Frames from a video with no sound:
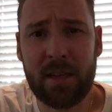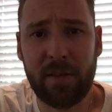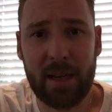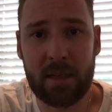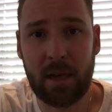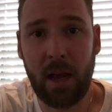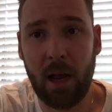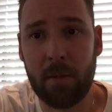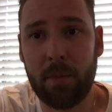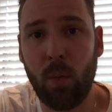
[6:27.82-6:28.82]
lesson to
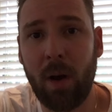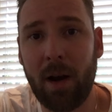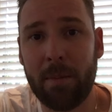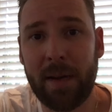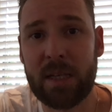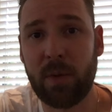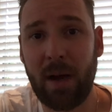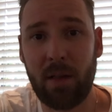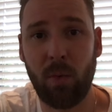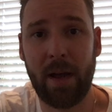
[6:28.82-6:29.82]
learn, but one I'm pleased we got
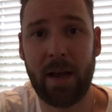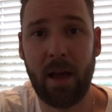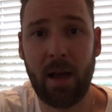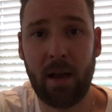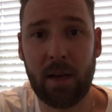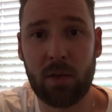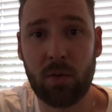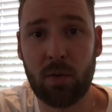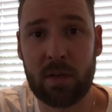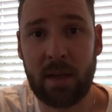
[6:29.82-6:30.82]
out of the way early
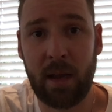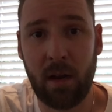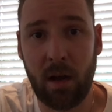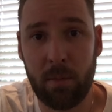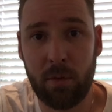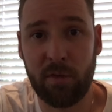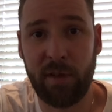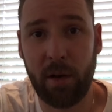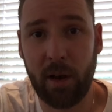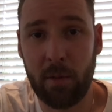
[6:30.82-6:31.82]
doors in our
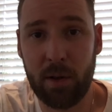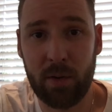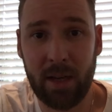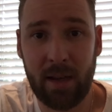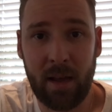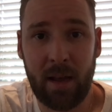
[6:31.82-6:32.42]
portfolio building,